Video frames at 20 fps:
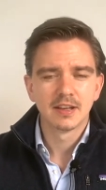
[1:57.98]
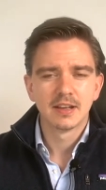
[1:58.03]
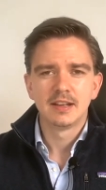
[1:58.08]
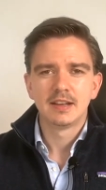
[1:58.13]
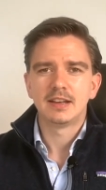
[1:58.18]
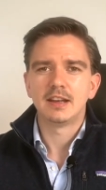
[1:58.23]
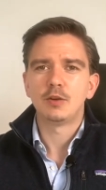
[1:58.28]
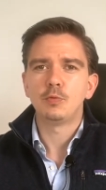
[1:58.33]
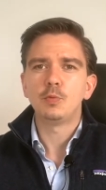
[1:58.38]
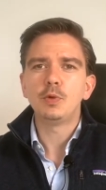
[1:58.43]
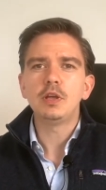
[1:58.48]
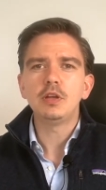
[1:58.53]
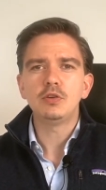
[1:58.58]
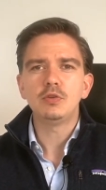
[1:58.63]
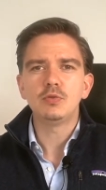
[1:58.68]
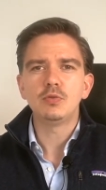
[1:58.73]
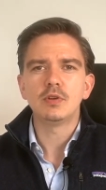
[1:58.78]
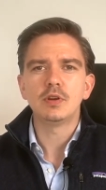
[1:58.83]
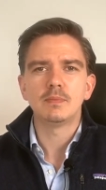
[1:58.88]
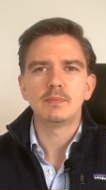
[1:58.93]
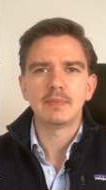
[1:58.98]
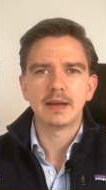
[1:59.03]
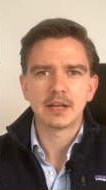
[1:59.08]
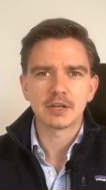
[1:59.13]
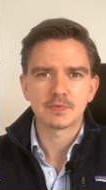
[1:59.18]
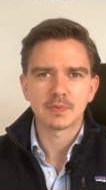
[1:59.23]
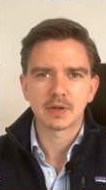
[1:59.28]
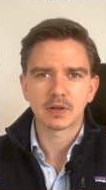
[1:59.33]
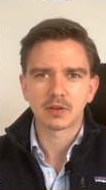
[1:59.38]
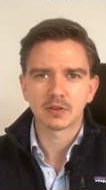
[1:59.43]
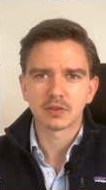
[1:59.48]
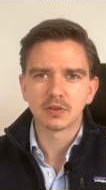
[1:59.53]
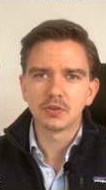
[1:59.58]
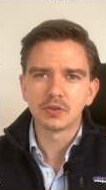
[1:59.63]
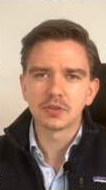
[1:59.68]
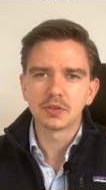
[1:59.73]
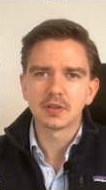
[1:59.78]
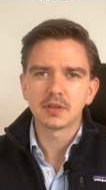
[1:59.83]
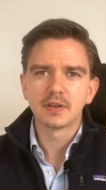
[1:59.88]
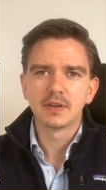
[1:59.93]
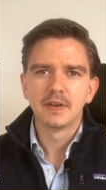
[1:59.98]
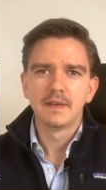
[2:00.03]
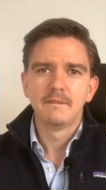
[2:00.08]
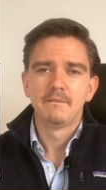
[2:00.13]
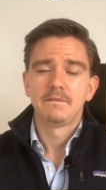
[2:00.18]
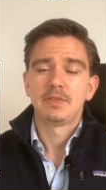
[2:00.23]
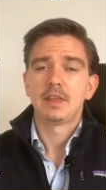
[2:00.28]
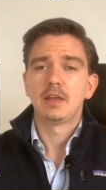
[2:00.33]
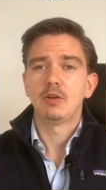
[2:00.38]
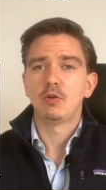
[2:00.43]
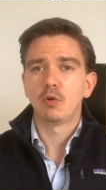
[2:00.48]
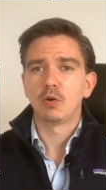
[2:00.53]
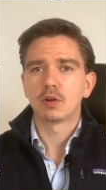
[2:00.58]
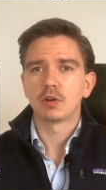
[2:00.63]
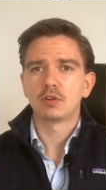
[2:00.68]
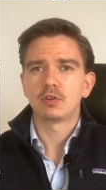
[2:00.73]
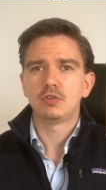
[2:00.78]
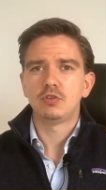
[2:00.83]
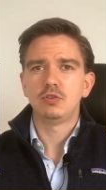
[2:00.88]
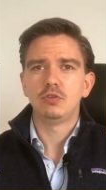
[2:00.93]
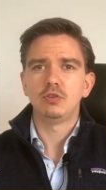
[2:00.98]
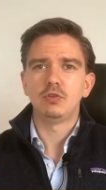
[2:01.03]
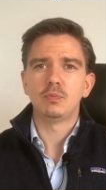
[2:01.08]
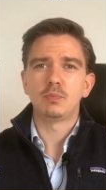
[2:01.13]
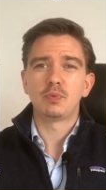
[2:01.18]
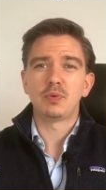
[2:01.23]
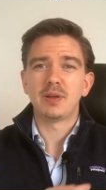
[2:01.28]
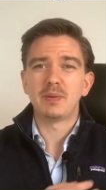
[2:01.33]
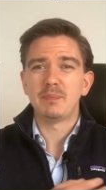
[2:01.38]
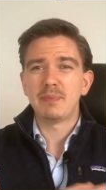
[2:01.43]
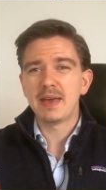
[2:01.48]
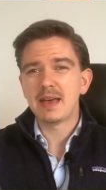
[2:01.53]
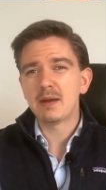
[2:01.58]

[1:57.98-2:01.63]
that we do in management consulting in order to prepare